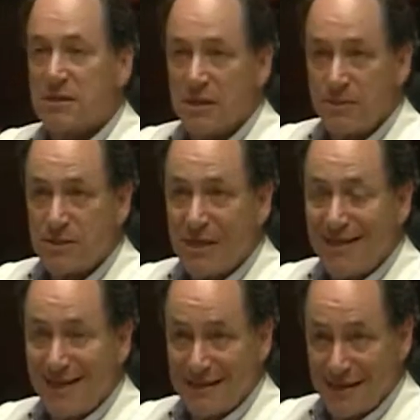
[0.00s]
sleep
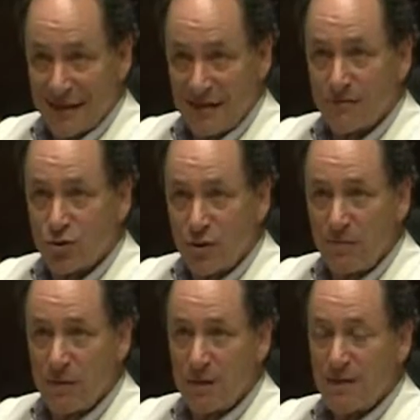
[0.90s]
study at the end of
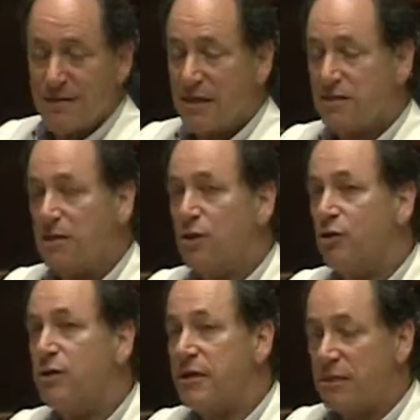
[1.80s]
treatment that is
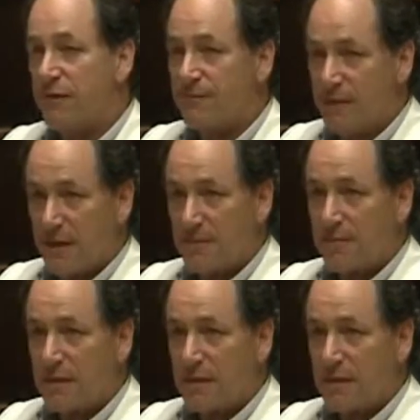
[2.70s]
included in their fee.